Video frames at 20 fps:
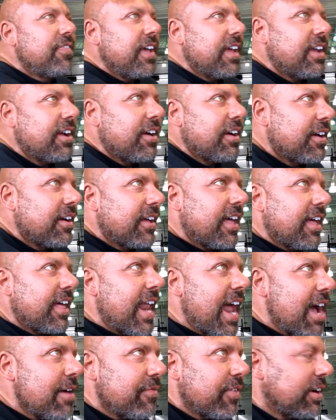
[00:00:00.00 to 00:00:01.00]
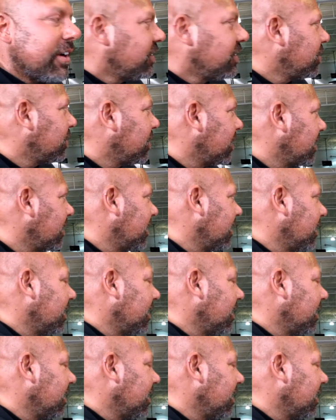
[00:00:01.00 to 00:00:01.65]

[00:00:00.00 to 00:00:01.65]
Well, I figure an average